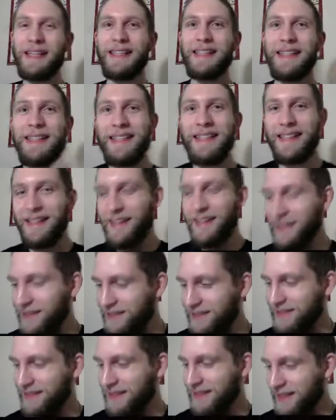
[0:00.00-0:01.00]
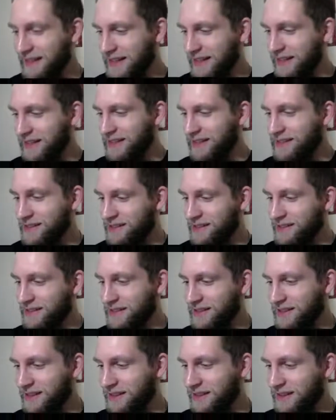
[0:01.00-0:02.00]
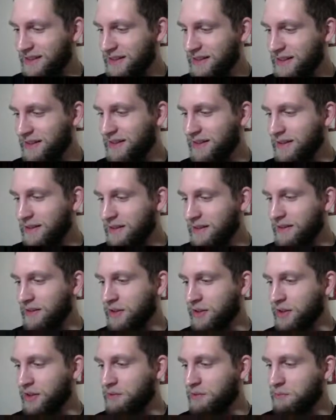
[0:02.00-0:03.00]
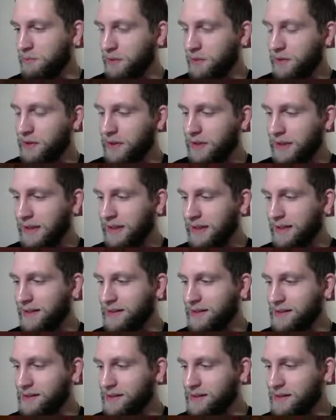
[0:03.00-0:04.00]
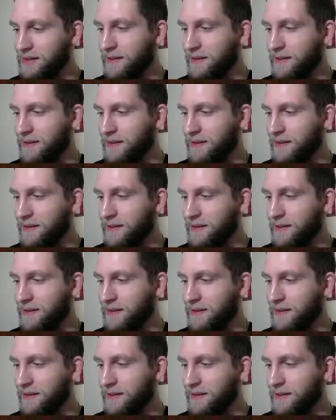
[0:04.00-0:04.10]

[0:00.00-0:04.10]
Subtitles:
did it. Yes. Good work, guys.